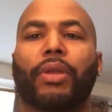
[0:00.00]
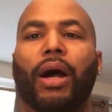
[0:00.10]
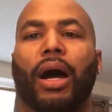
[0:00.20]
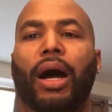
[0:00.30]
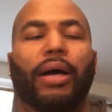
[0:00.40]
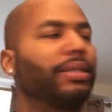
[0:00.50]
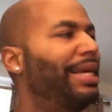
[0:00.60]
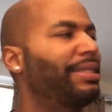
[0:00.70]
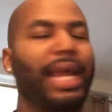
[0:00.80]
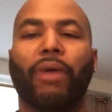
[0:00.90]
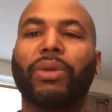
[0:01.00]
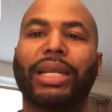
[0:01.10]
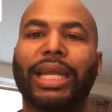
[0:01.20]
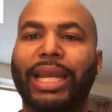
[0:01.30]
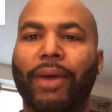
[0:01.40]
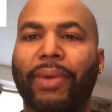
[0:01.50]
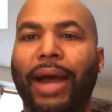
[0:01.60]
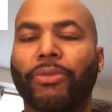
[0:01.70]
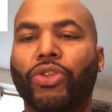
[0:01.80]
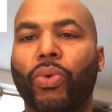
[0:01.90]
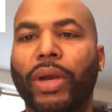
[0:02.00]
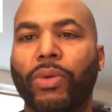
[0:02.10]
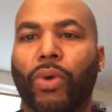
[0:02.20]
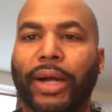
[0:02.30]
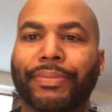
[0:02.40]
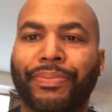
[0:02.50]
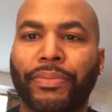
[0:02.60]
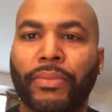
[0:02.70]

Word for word: Uh, let's say I would have did that when I was 21.